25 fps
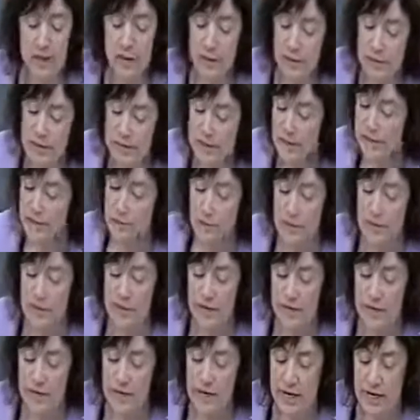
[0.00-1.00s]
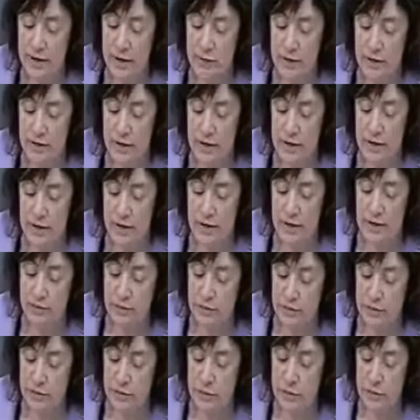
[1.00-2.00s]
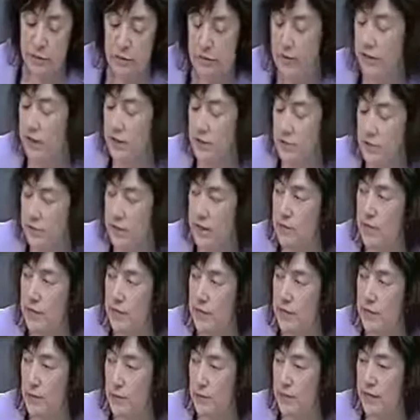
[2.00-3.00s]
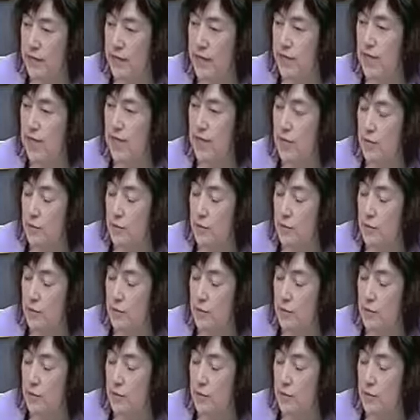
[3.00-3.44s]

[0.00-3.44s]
We didn't believe in annual targets, but we do think we need midpoints.